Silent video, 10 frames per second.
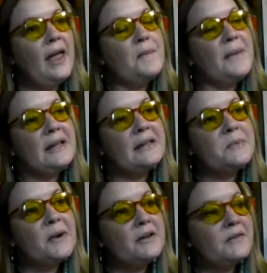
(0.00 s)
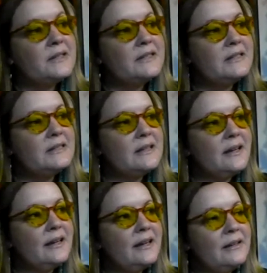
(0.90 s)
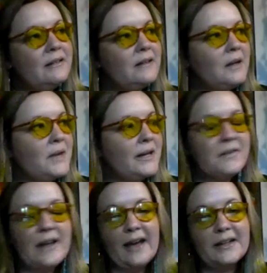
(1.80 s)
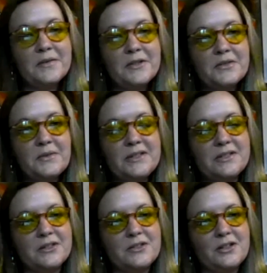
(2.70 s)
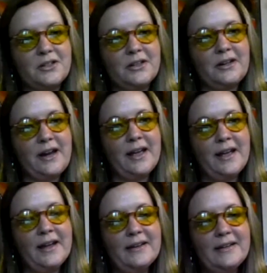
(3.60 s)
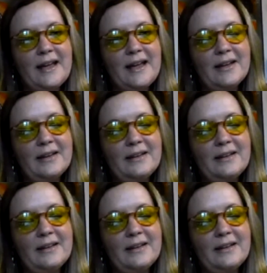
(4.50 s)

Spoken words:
Because part of this is like, I'm kind of an activist researcher, and at